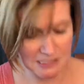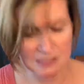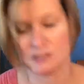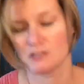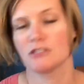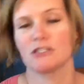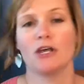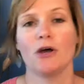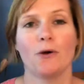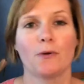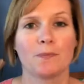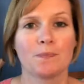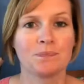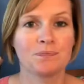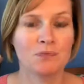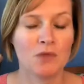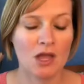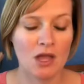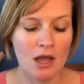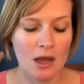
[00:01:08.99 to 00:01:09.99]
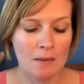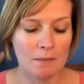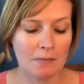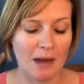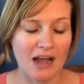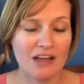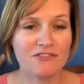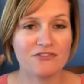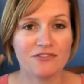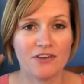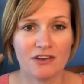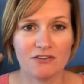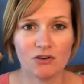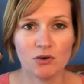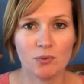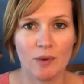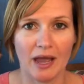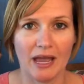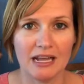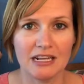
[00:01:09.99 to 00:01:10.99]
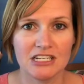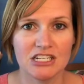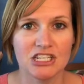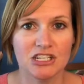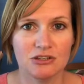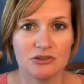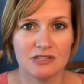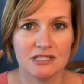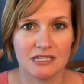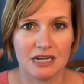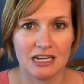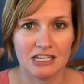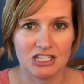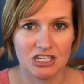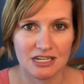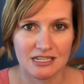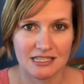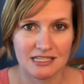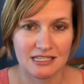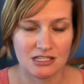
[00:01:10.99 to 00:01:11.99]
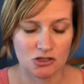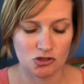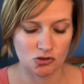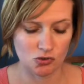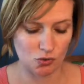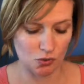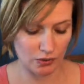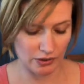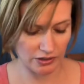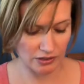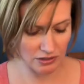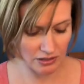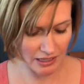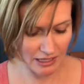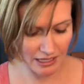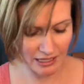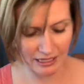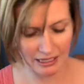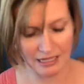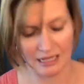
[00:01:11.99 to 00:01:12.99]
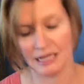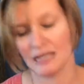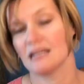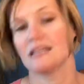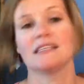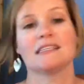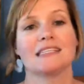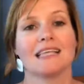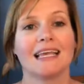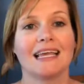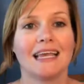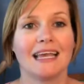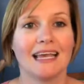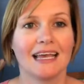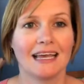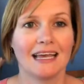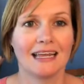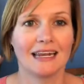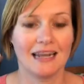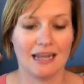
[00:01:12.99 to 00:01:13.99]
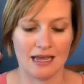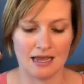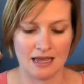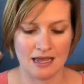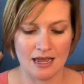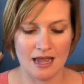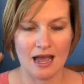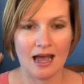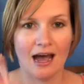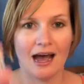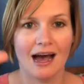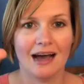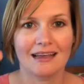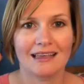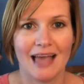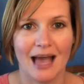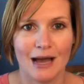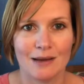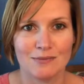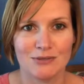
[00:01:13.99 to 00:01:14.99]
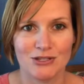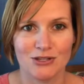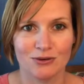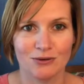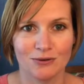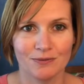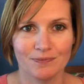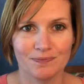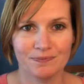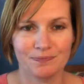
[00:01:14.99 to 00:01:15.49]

So my favorite way to use DiGize essential oil is in a capsule.